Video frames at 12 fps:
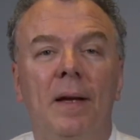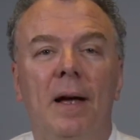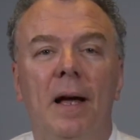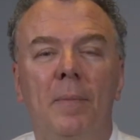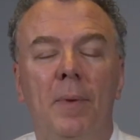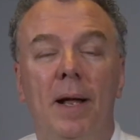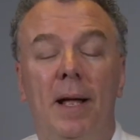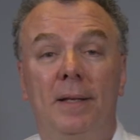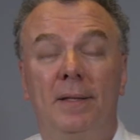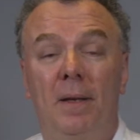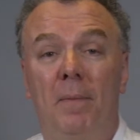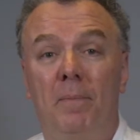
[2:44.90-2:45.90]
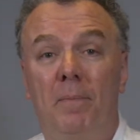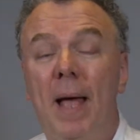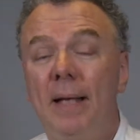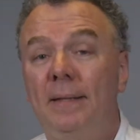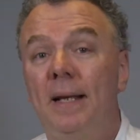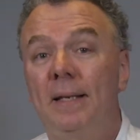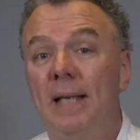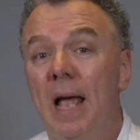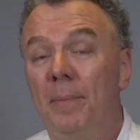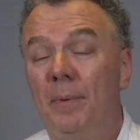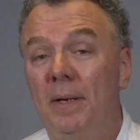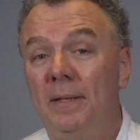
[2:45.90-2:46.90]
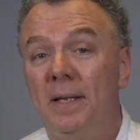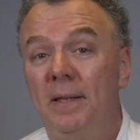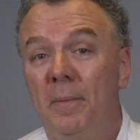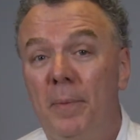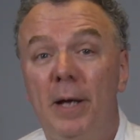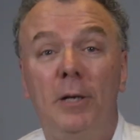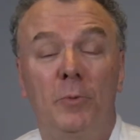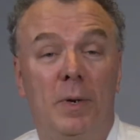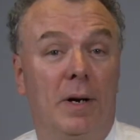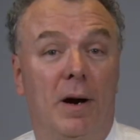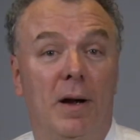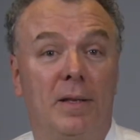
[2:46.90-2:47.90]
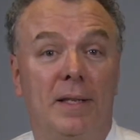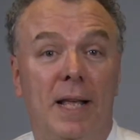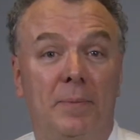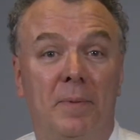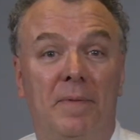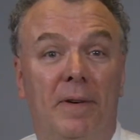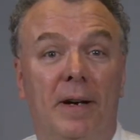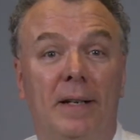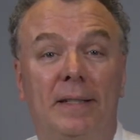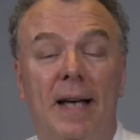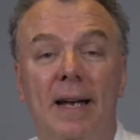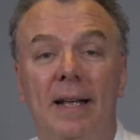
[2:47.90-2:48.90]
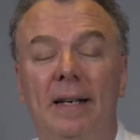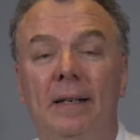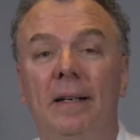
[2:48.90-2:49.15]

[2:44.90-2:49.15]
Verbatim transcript: uh, but its best example is in the pastry arts, and that's been very exciting.